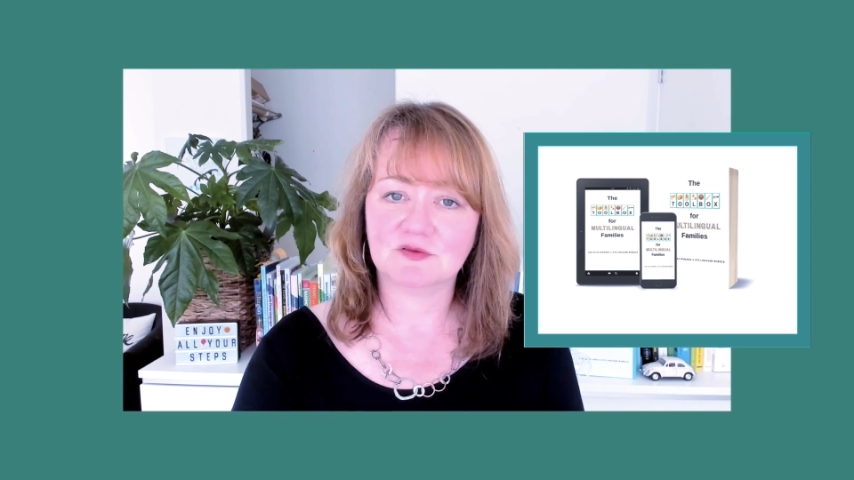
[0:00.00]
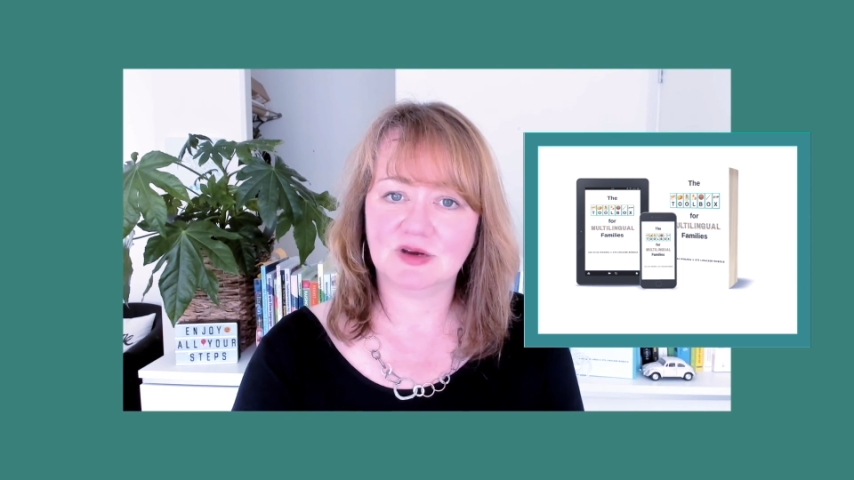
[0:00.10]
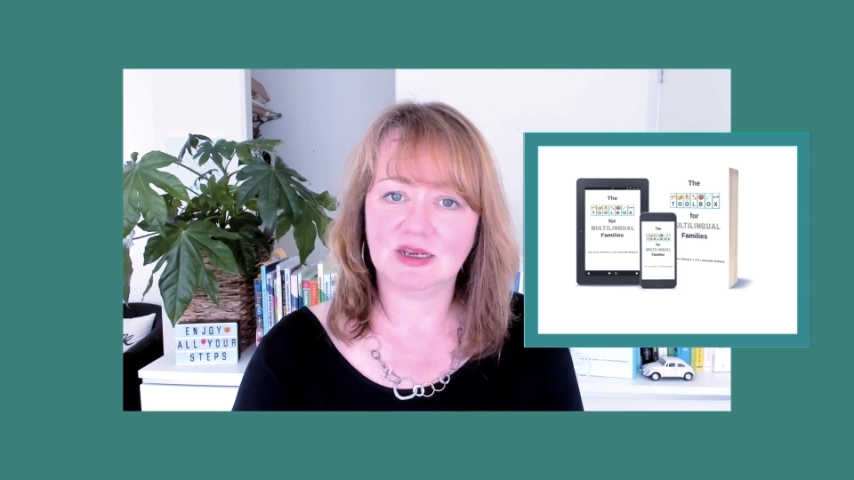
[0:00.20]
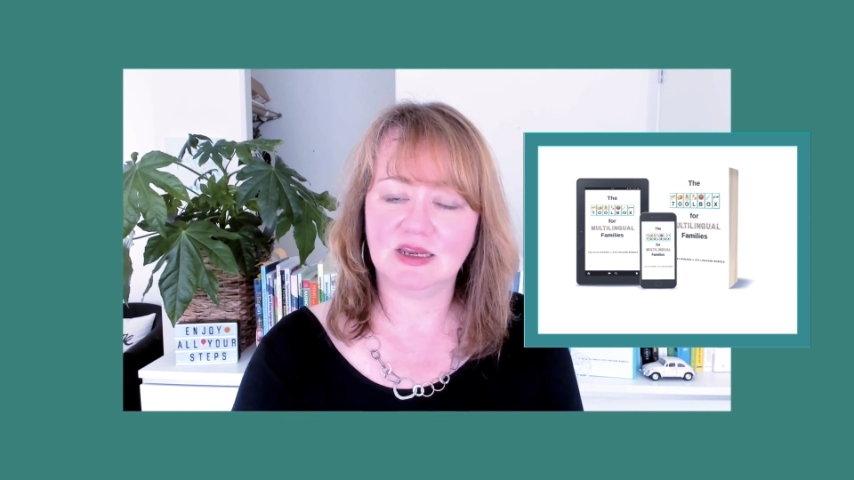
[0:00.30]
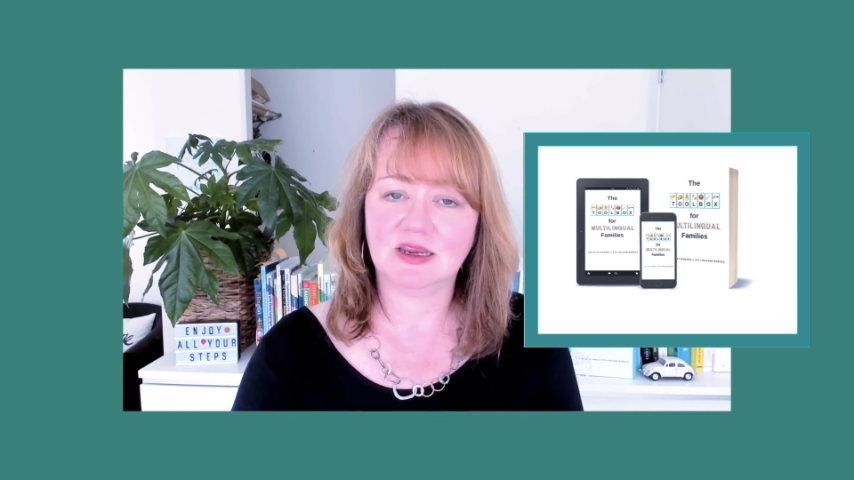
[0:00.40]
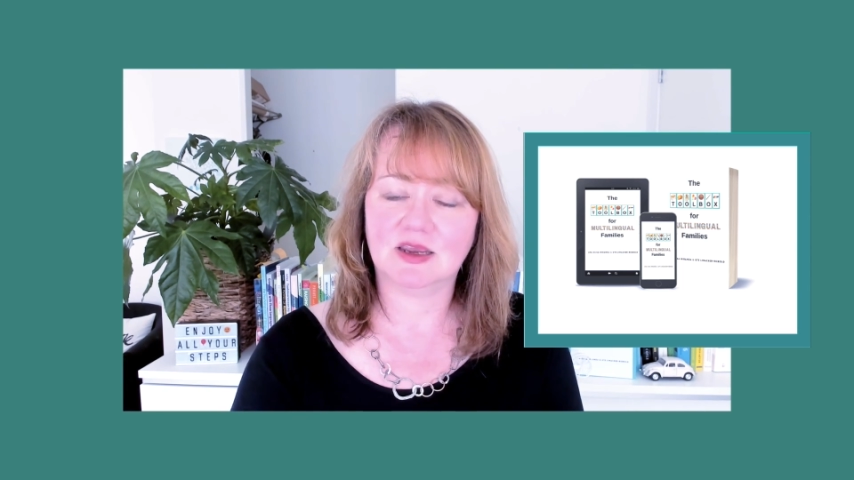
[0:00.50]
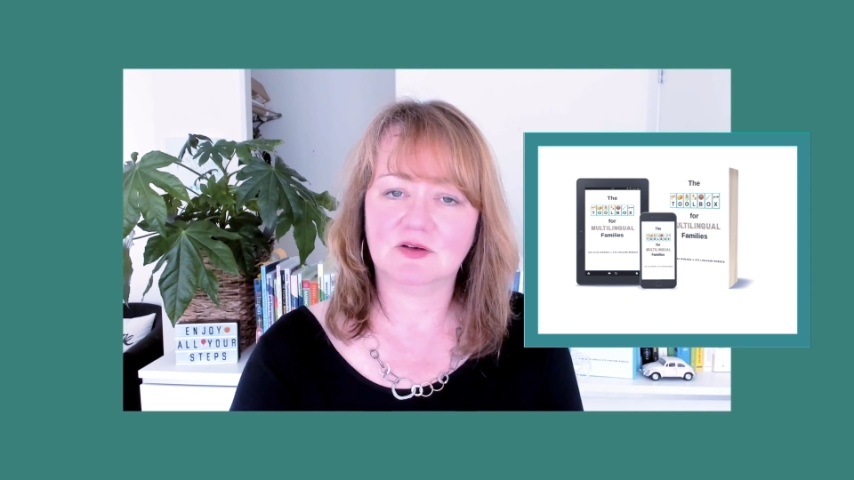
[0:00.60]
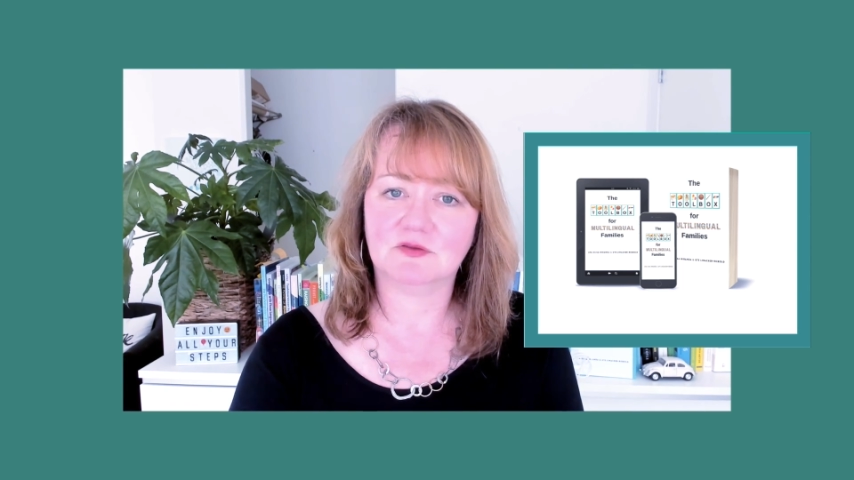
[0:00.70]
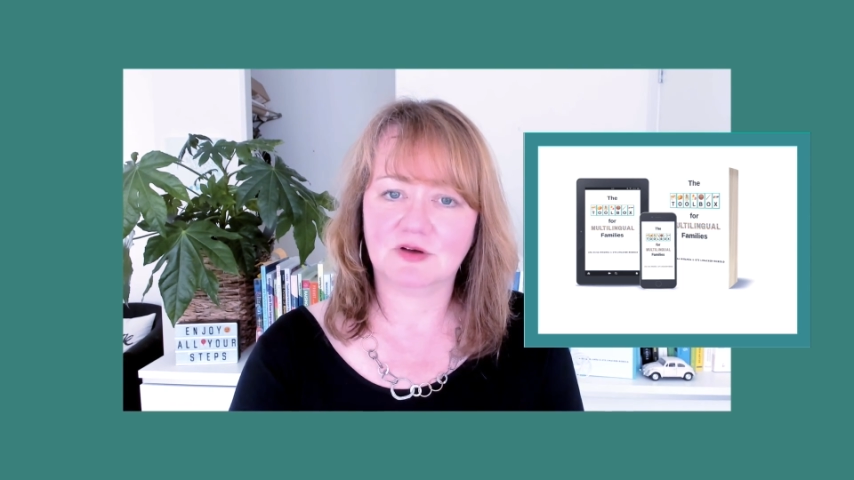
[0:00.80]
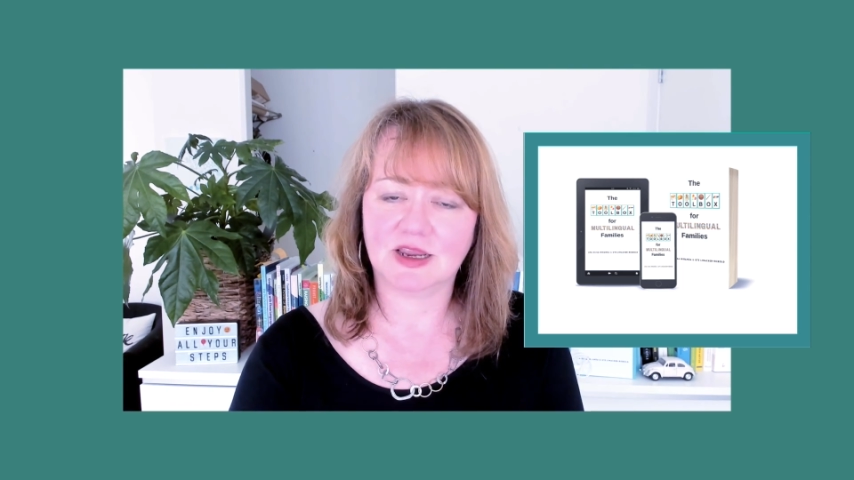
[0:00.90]
reading
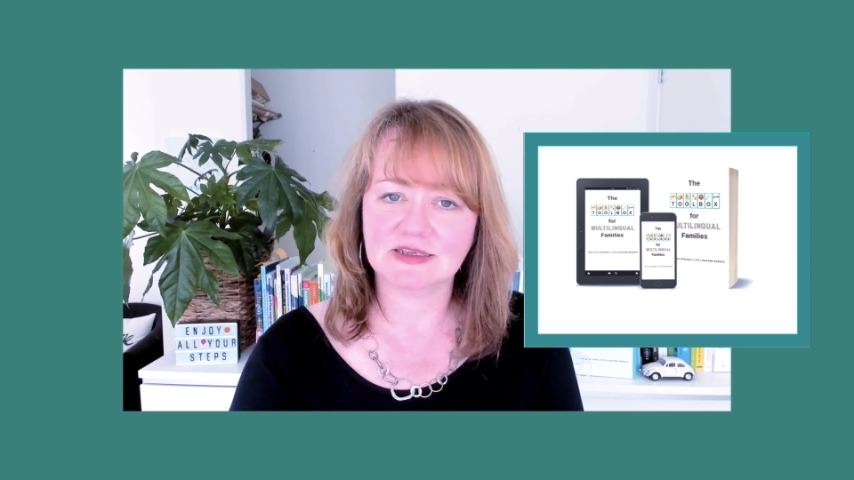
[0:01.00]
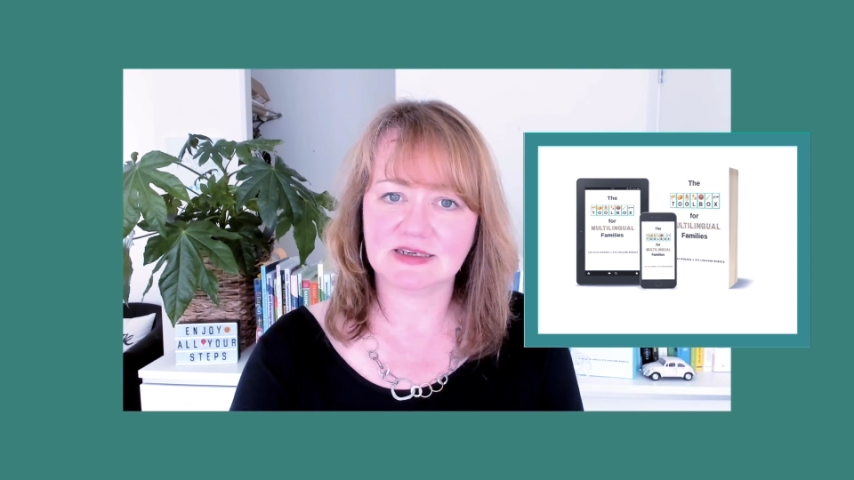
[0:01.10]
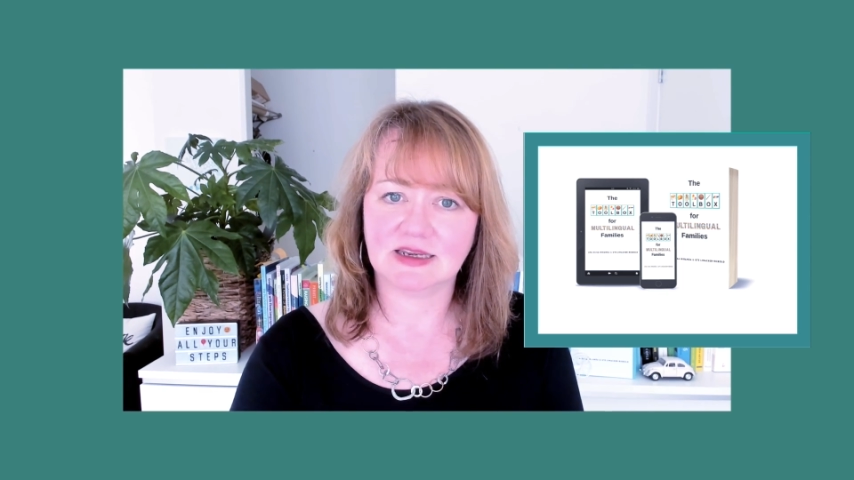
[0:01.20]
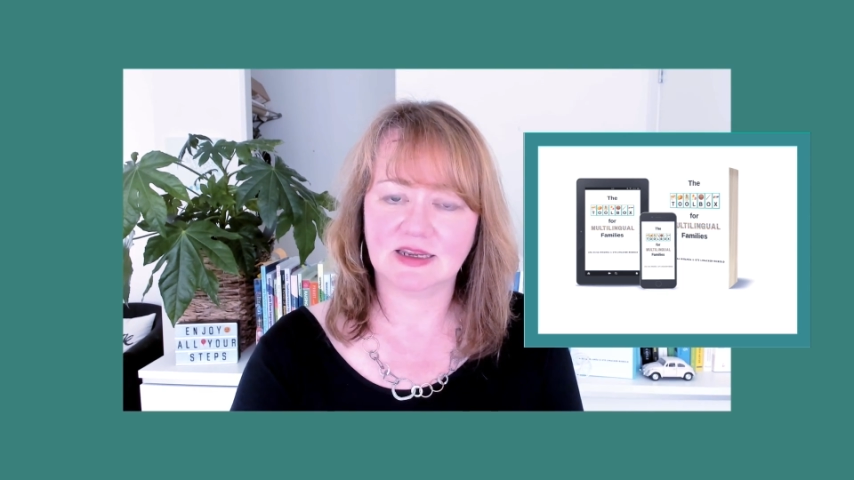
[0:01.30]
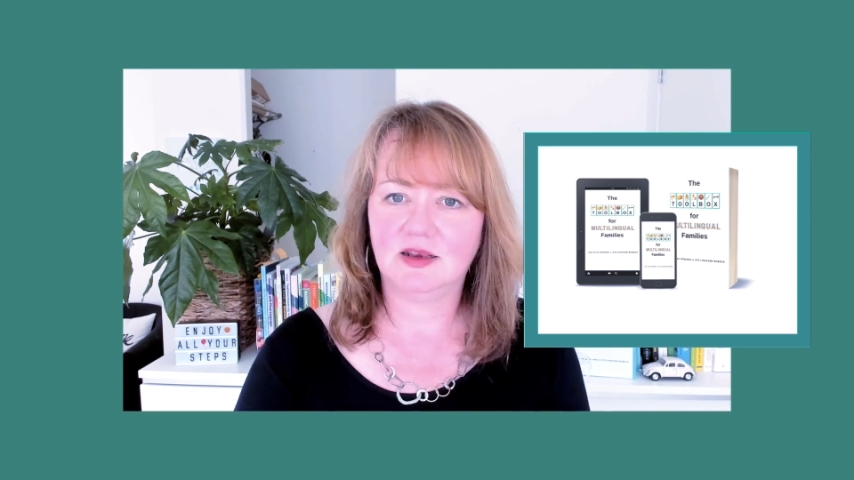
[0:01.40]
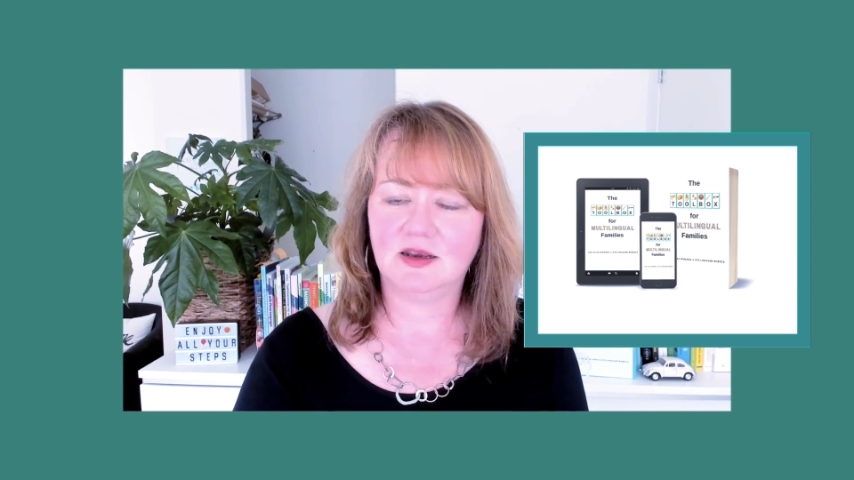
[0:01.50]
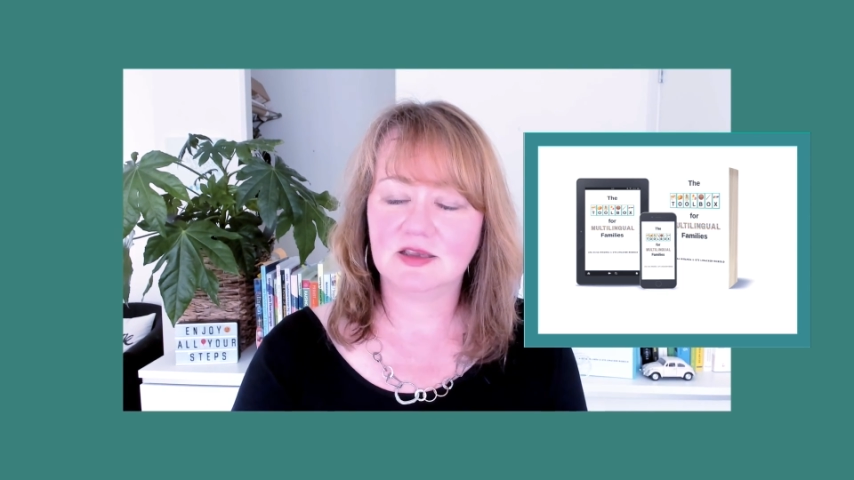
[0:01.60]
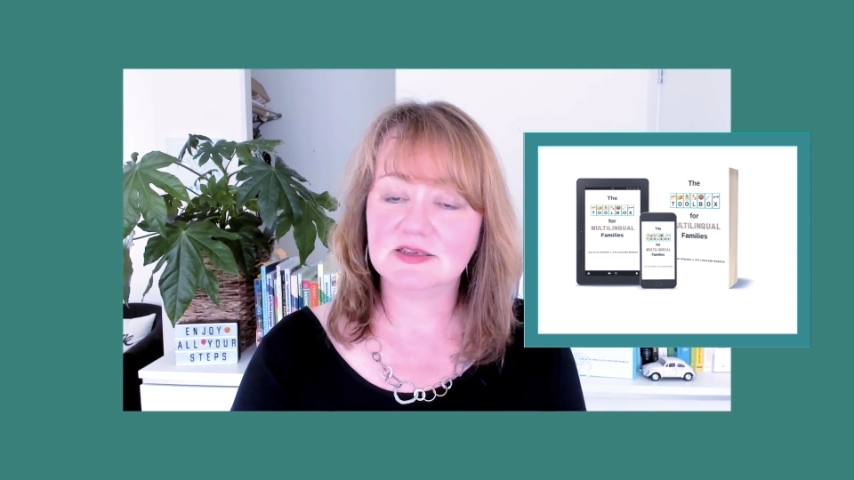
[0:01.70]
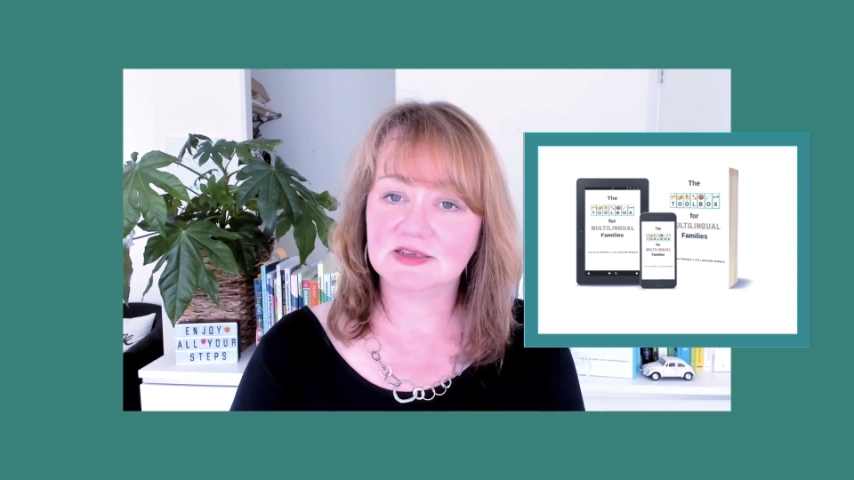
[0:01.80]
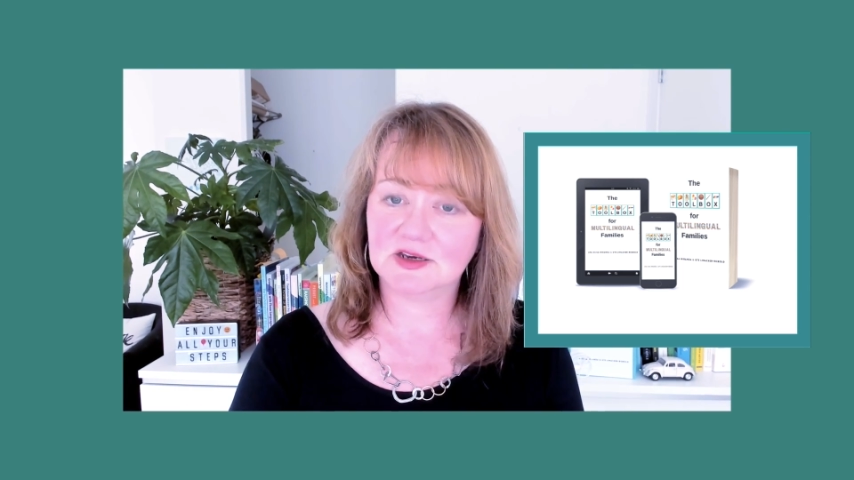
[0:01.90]
and writing in
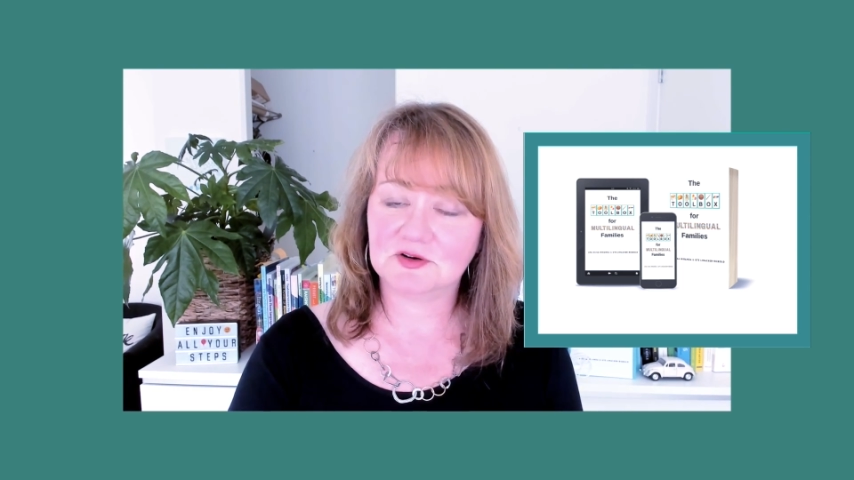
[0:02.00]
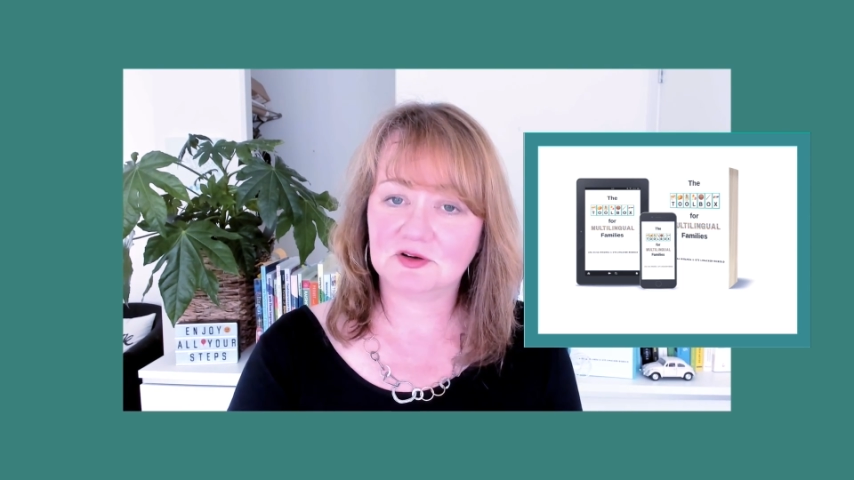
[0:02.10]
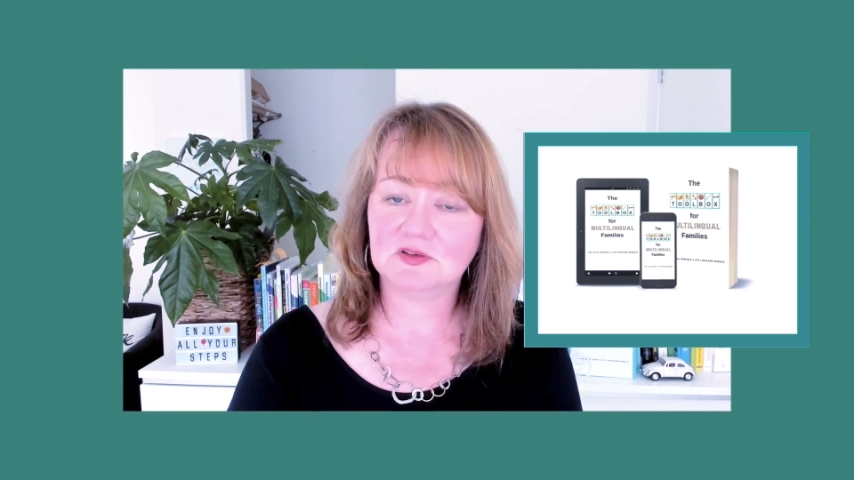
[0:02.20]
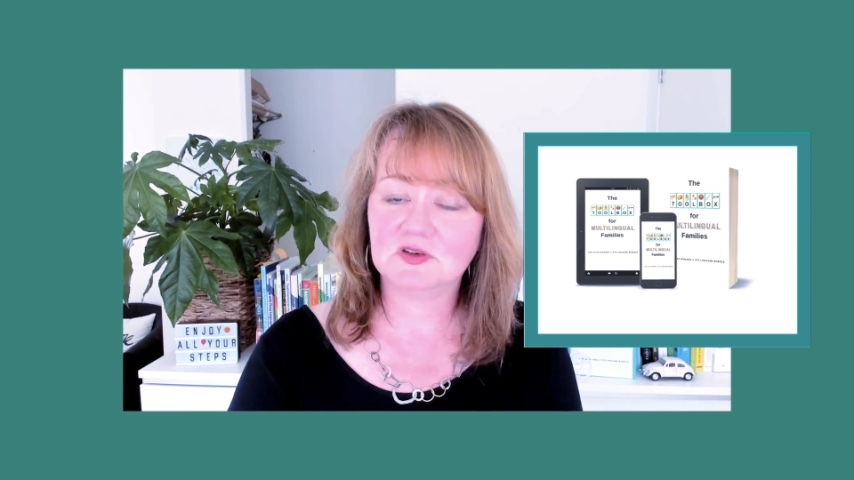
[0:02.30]
0